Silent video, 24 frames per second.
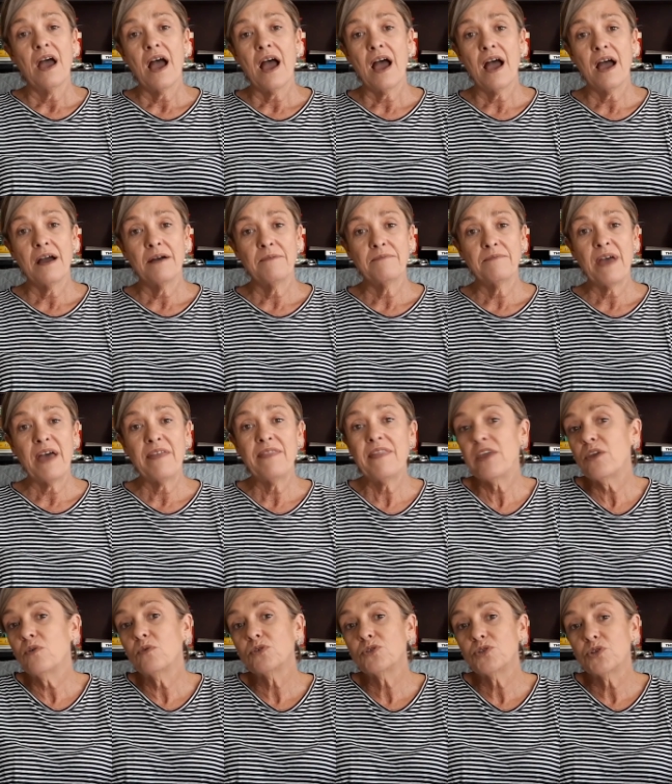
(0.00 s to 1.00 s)
Um, and
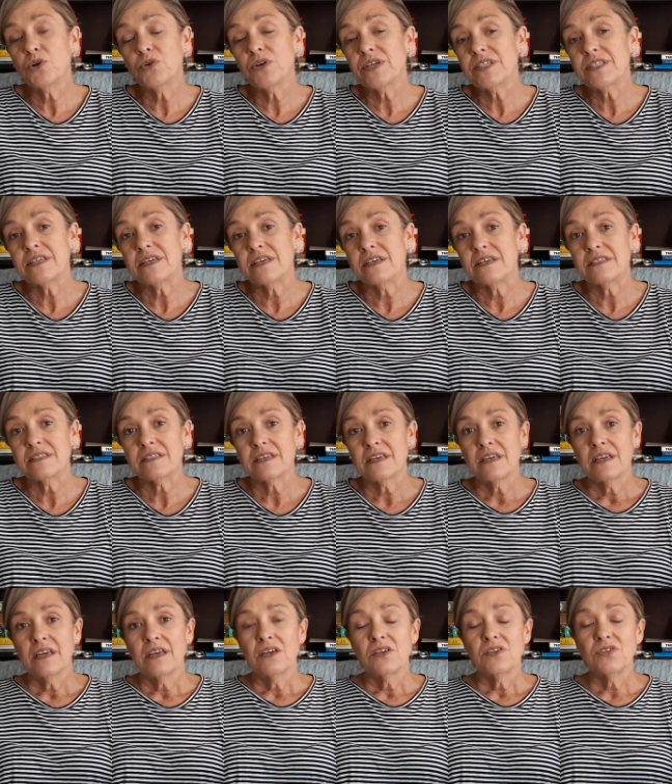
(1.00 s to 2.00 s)
they're your choices.
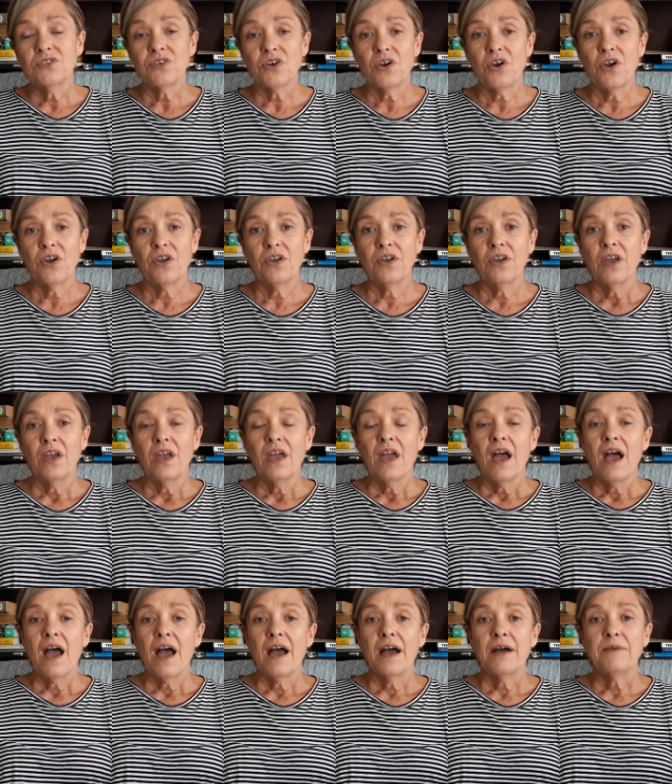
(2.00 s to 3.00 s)
So,
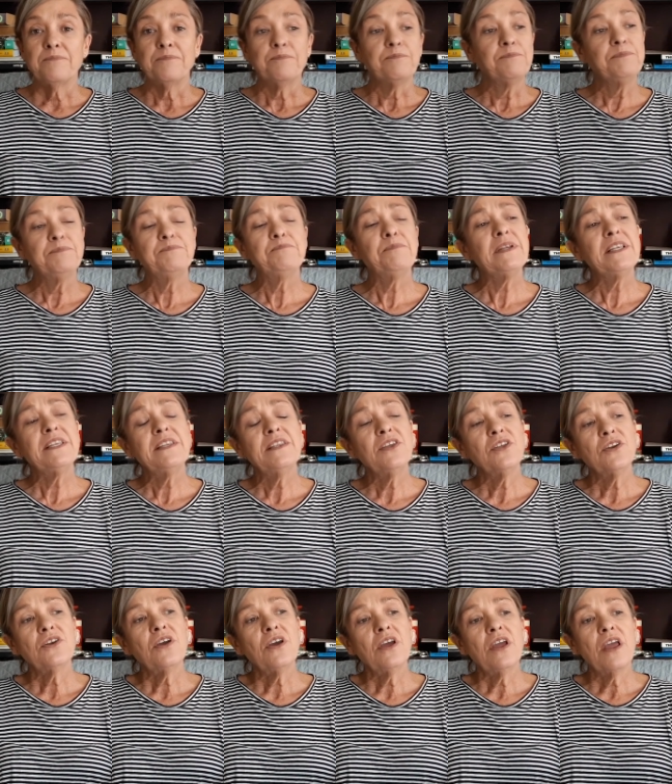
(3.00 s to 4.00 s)
um, but,
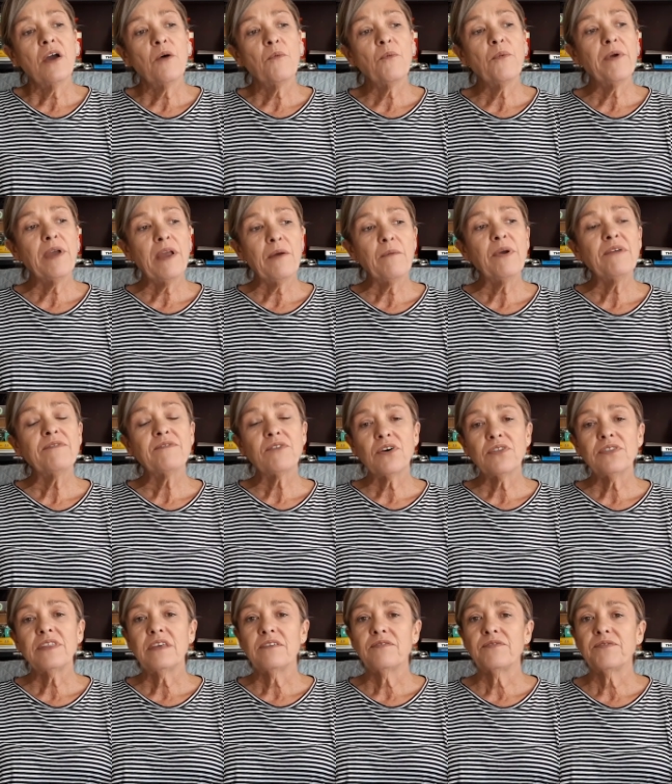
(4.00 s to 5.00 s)
you know, we, we've
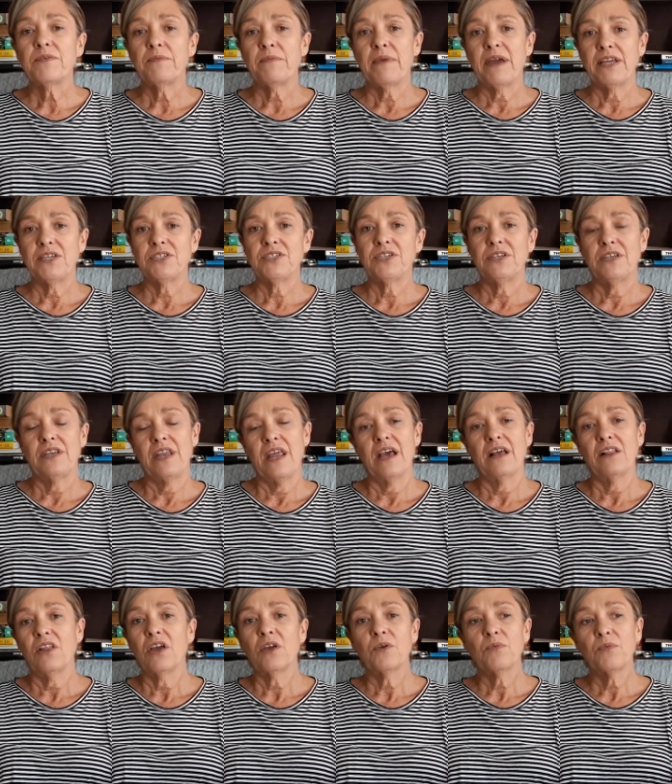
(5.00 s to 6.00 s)
got the information
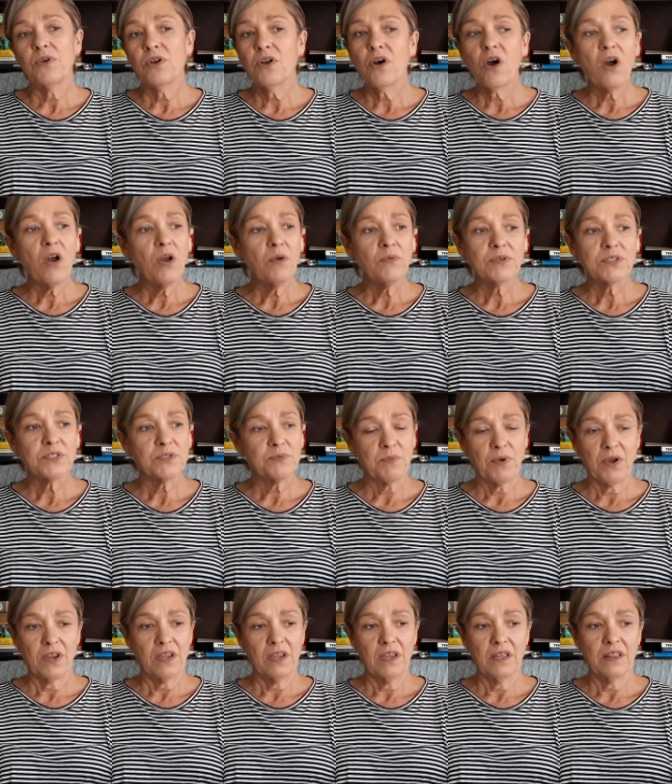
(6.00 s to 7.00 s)
now. Like when I was
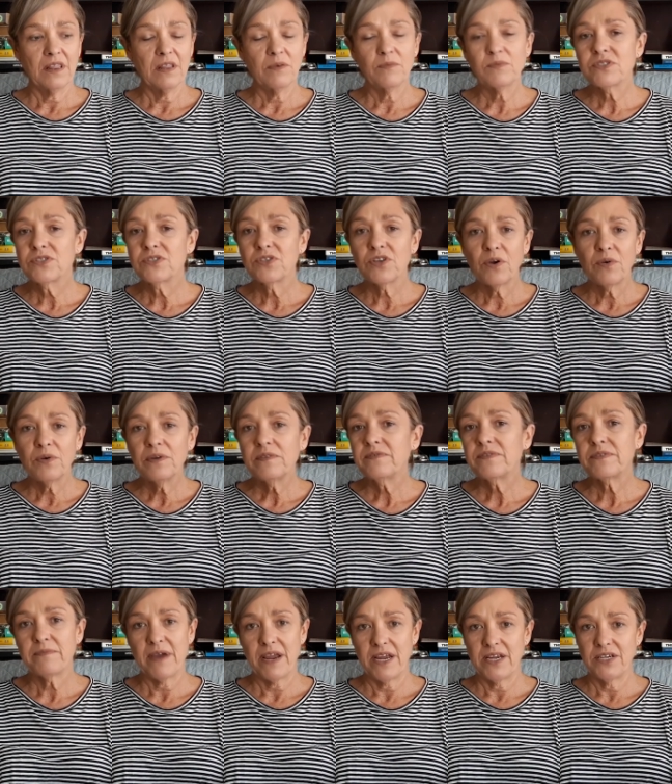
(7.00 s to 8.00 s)
smoking, there was no
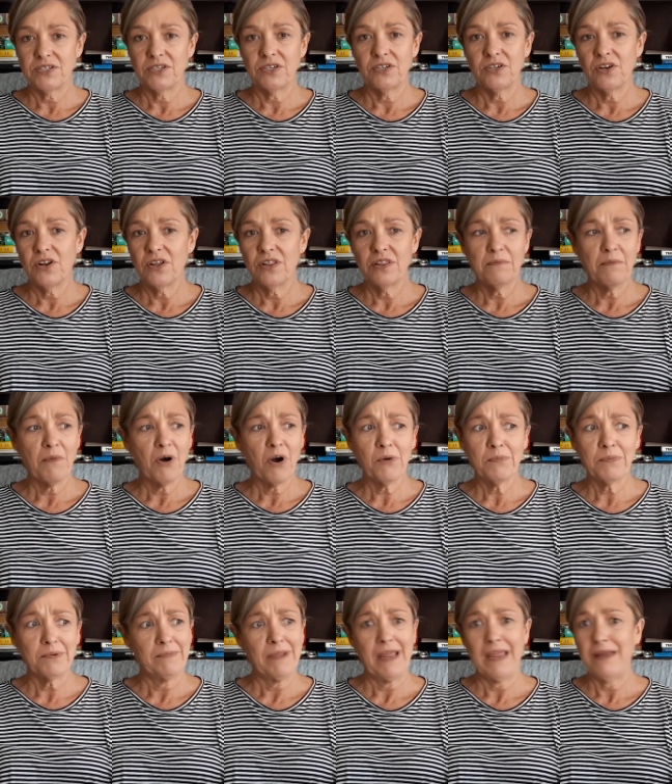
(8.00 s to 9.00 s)
information. You know, the
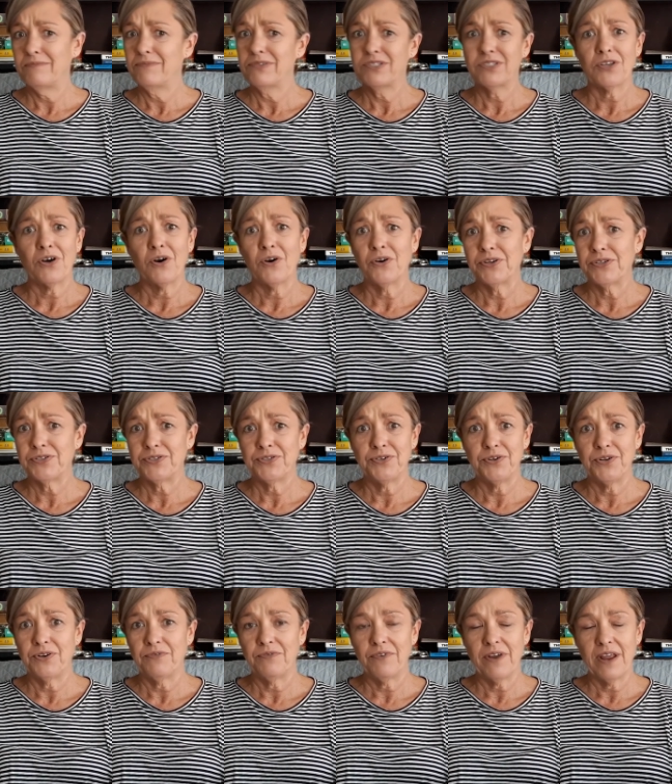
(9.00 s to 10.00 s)
Marlboro man was the hottest
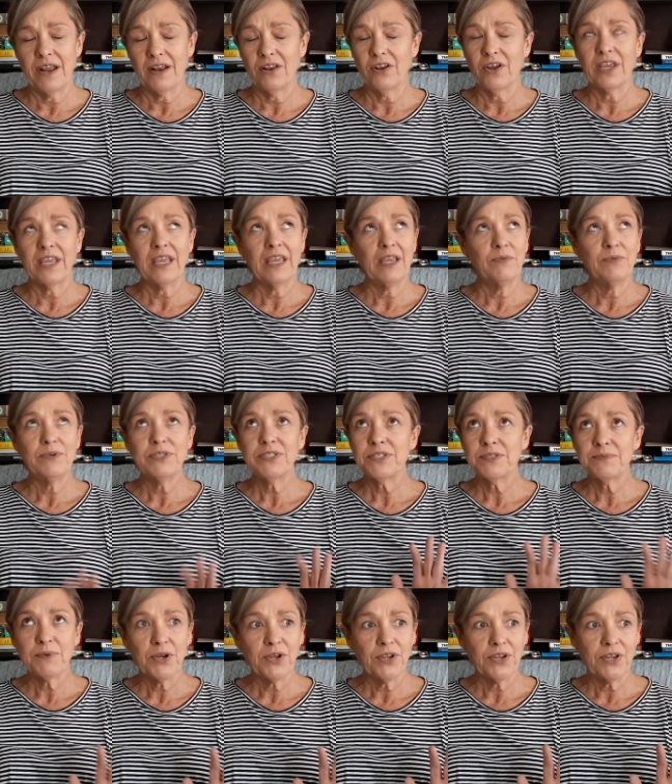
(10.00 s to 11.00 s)
dude around. Like he was
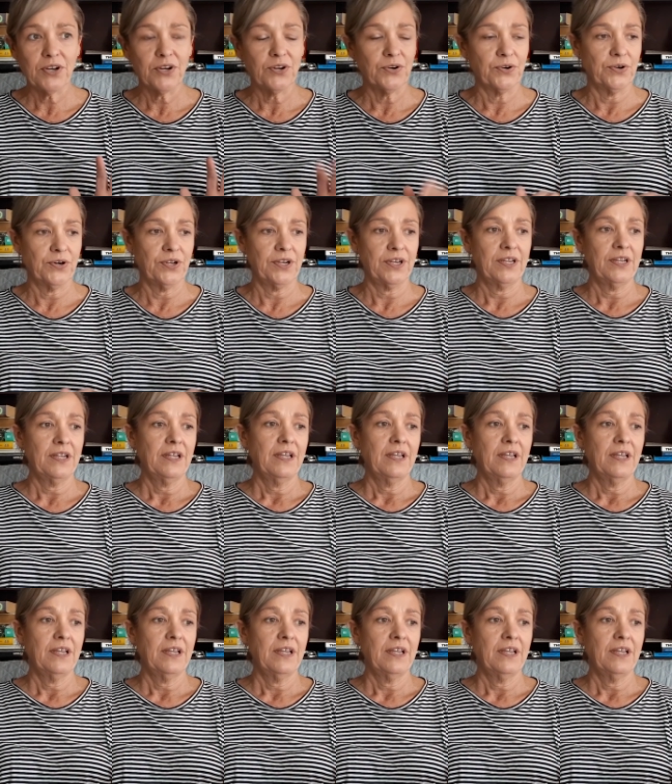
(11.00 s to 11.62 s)
smoking hot.